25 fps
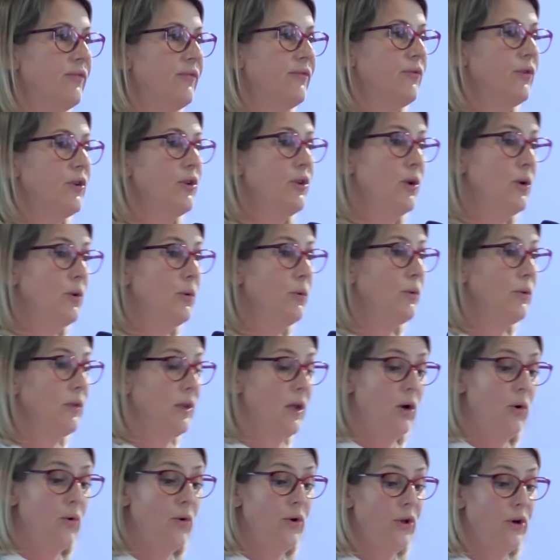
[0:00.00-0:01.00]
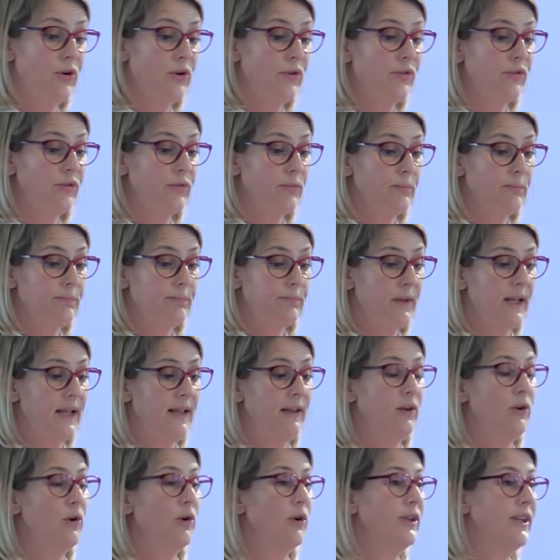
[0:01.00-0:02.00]
for you, the lawyers,
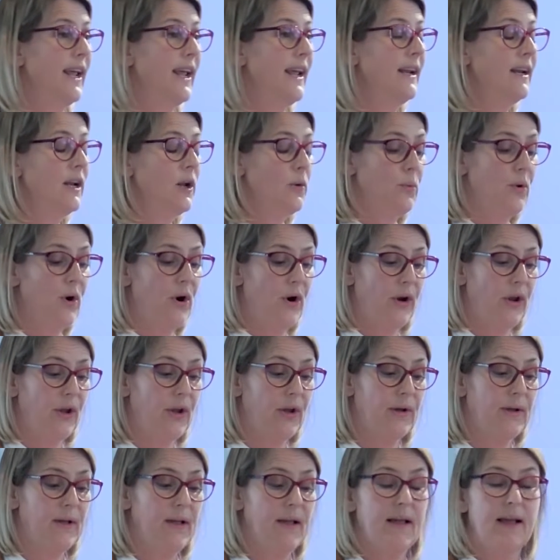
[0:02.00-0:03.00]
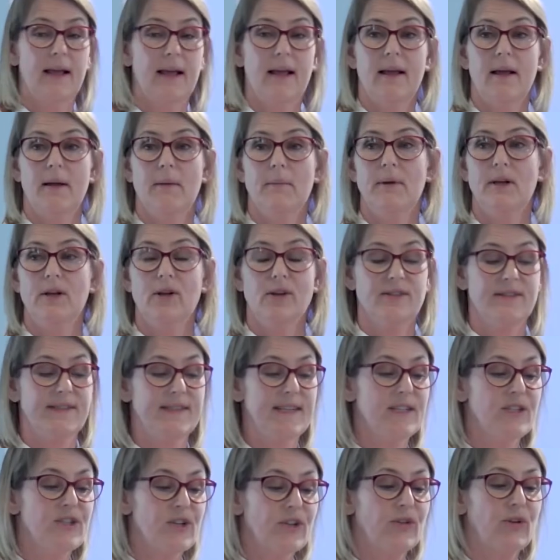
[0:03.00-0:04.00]
in your daily work, because
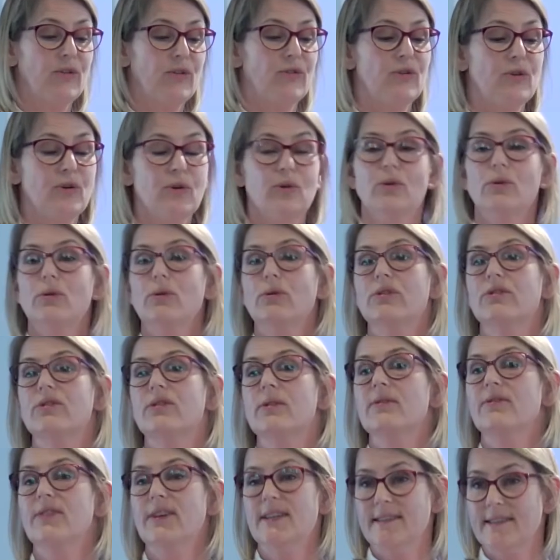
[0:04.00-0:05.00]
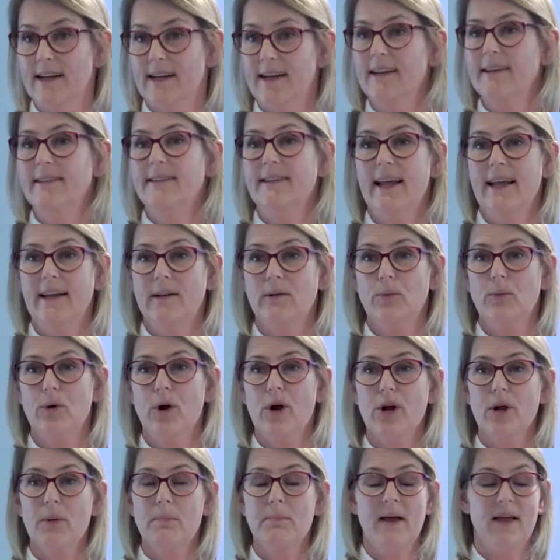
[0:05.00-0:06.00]
digital tools facilitate
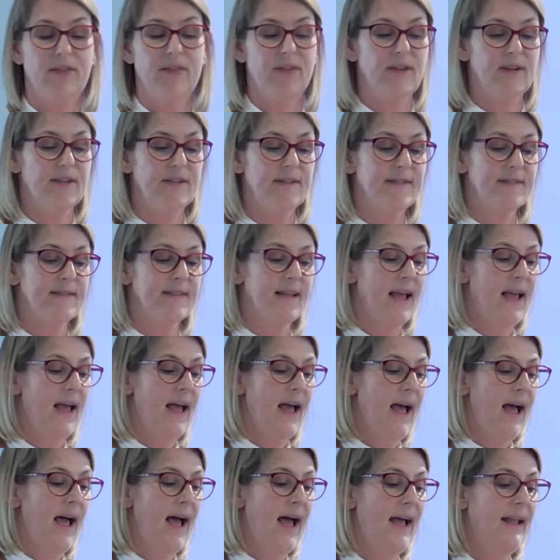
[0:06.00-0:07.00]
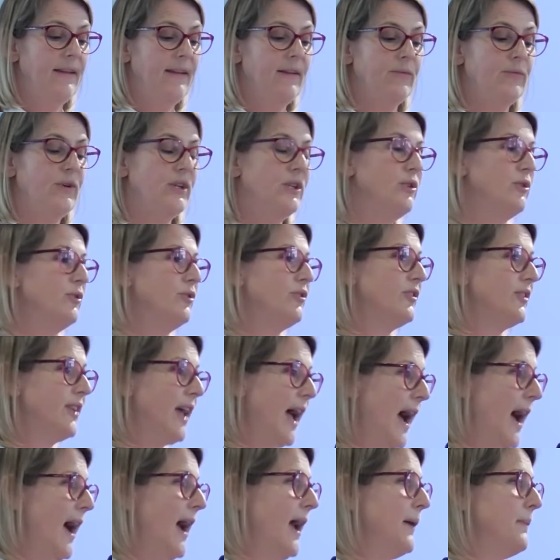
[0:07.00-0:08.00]
work methods and reduce
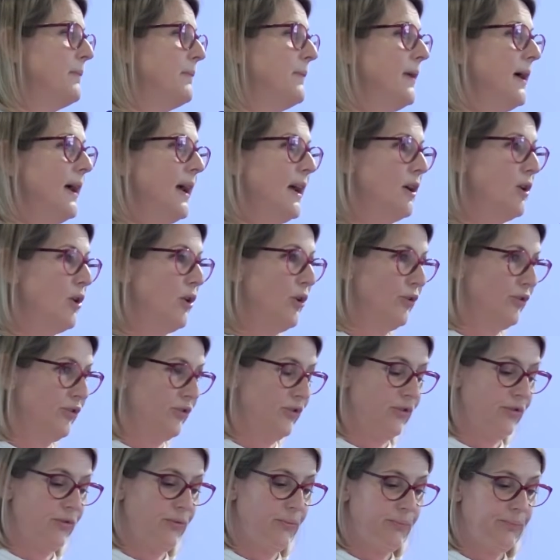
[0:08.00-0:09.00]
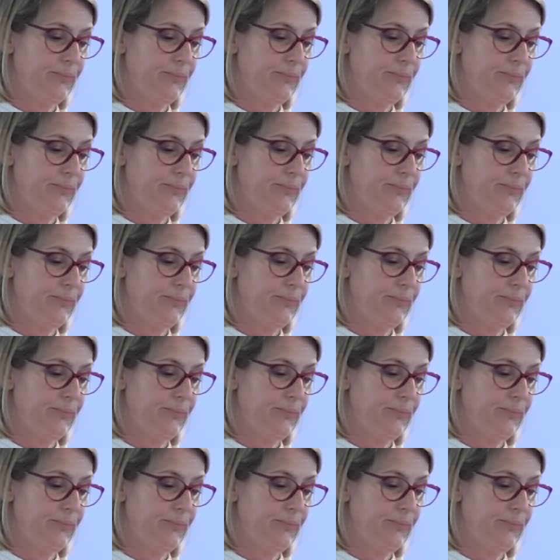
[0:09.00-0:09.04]
time and costs.